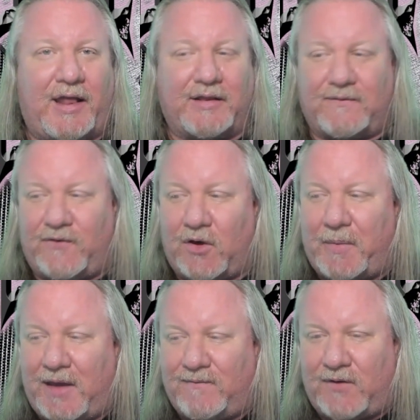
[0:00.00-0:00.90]
I like to film
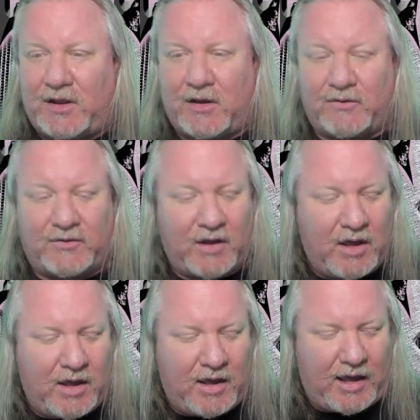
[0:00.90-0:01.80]
eight videos,
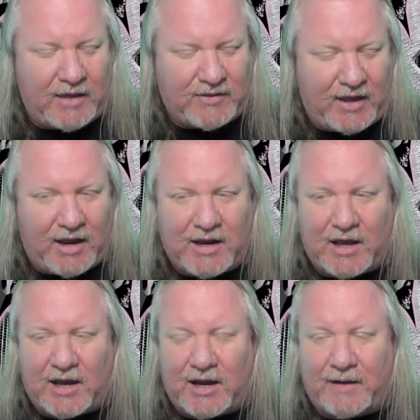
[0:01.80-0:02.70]
and then
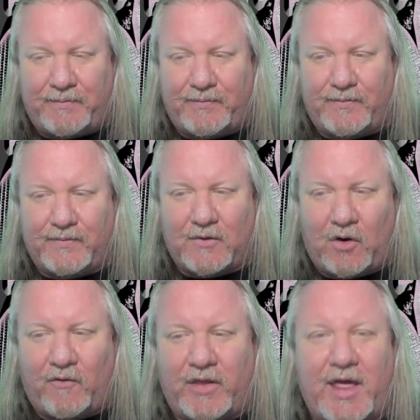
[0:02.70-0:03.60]
uh,
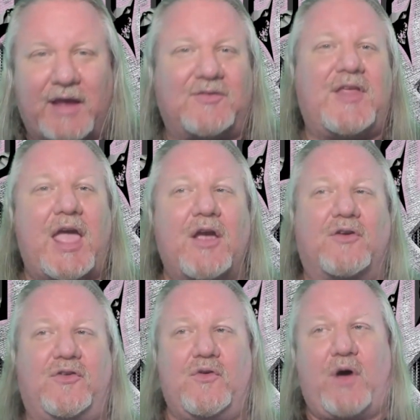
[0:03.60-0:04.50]
over the next day or
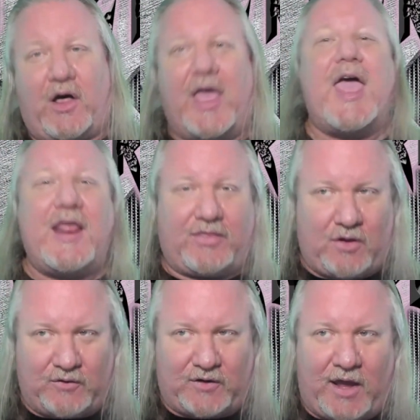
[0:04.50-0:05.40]
two, I'll edit
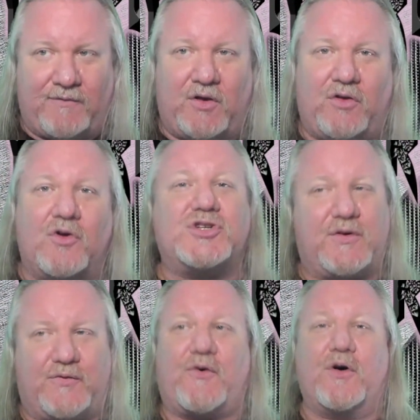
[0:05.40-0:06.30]
those eight,
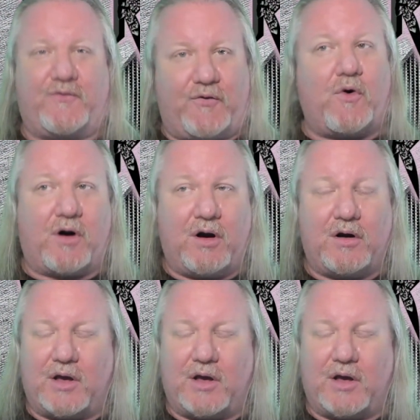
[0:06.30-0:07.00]
usually four and four.